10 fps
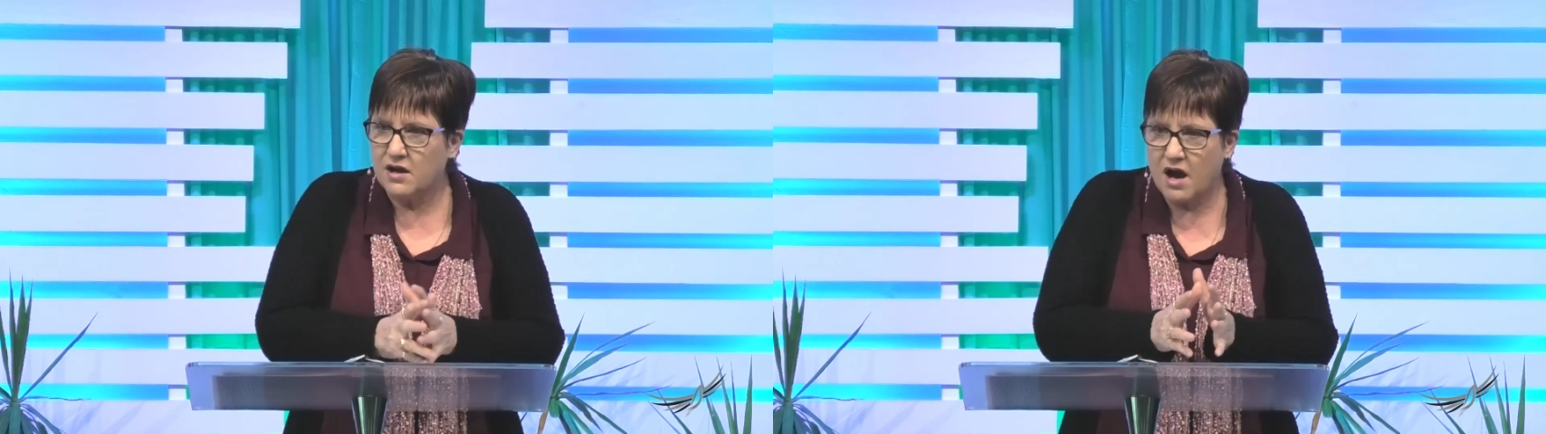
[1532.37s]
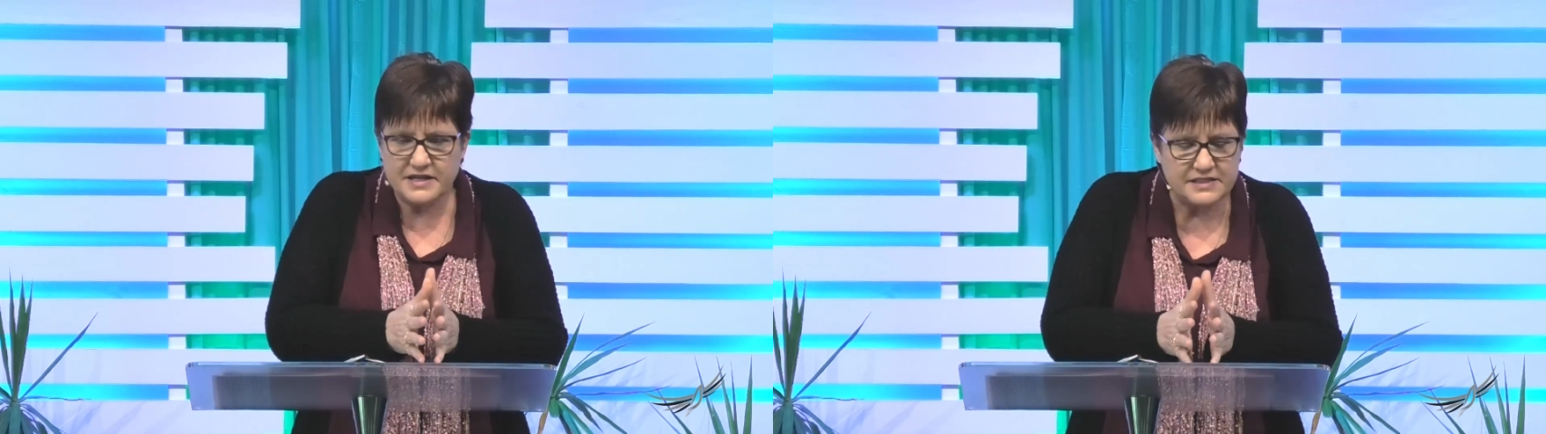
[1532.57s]

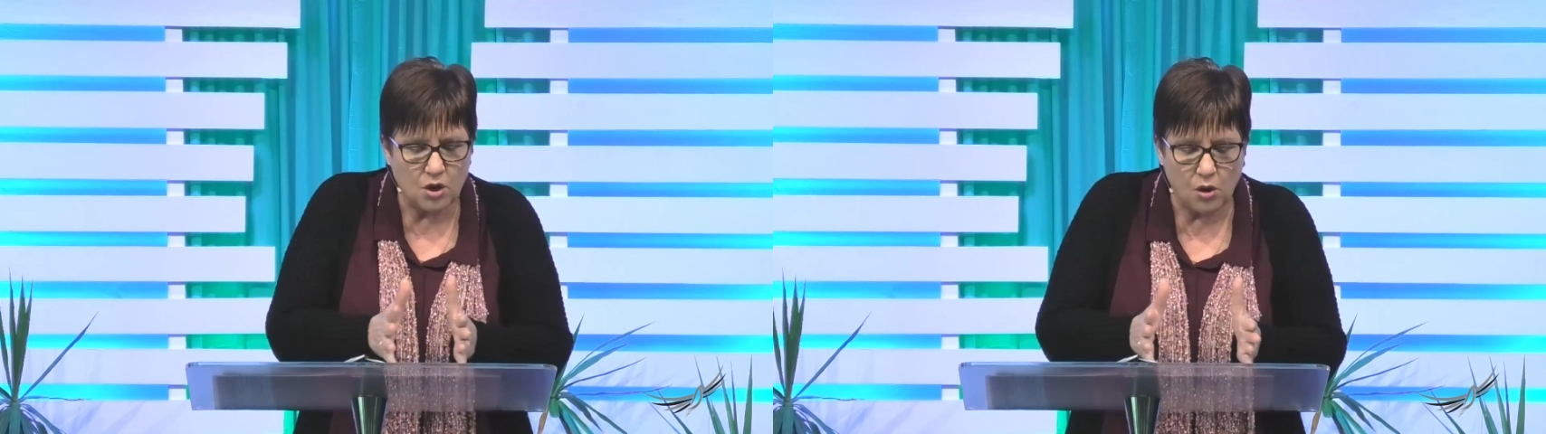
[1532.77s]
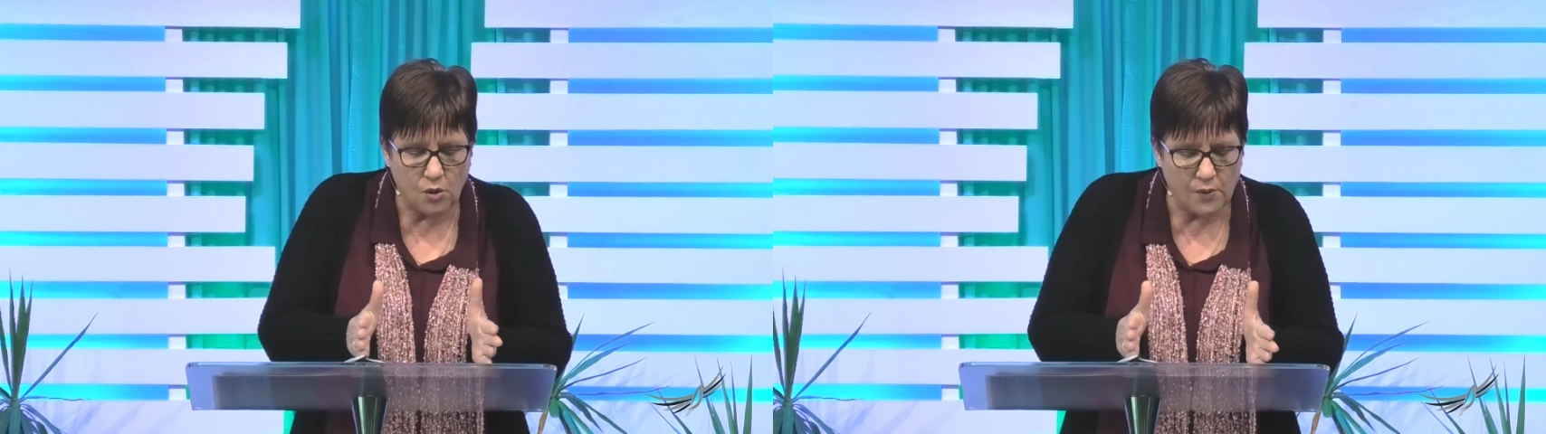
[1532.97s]
God is
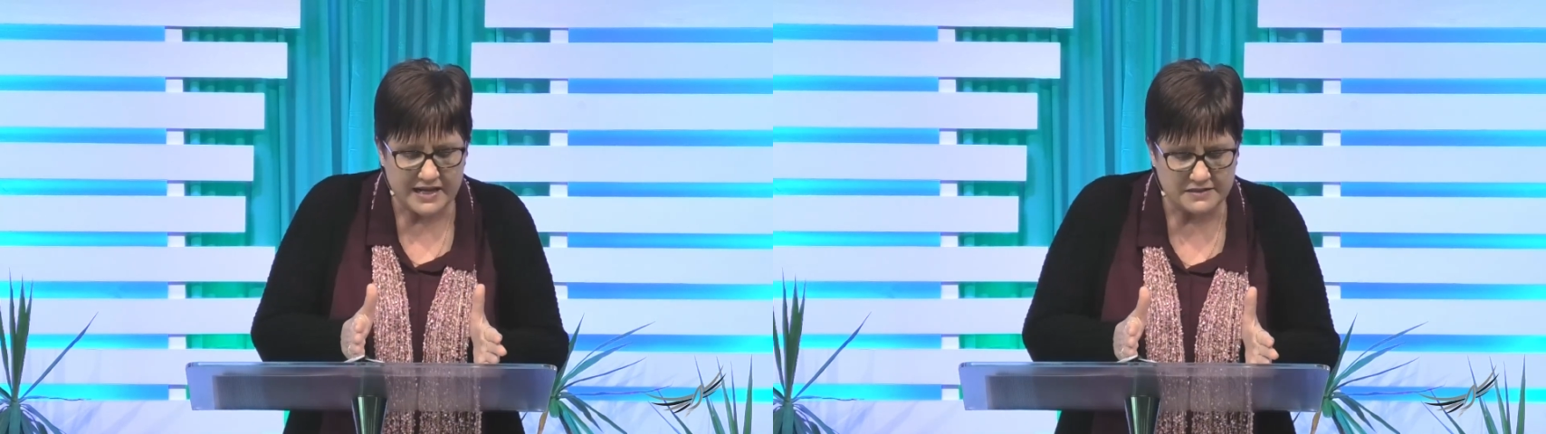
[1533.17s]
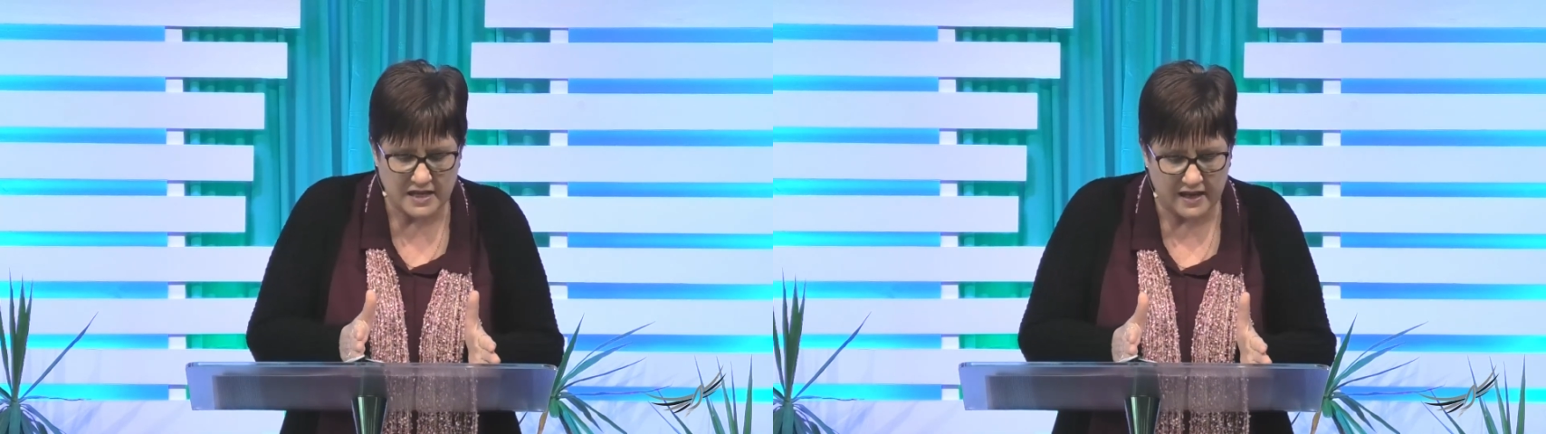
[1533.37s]

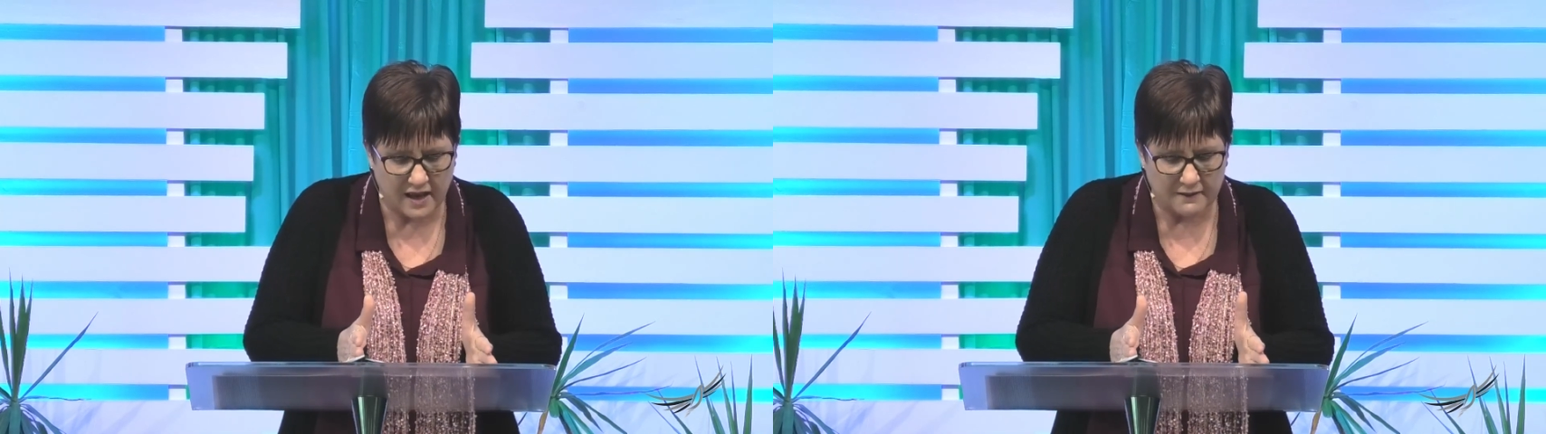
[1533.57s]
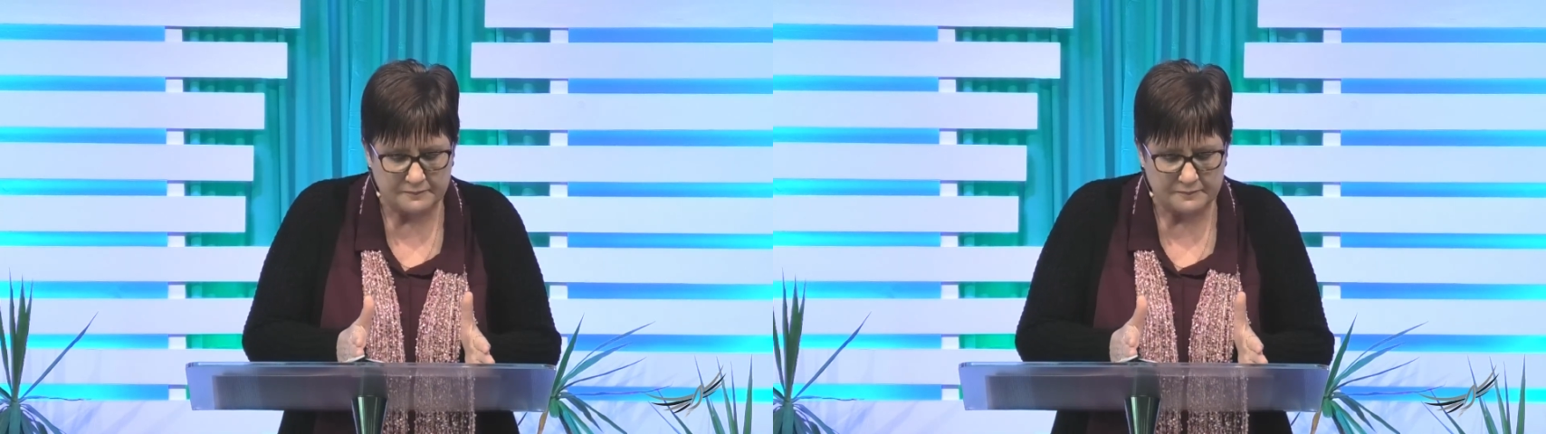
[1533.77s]
always here,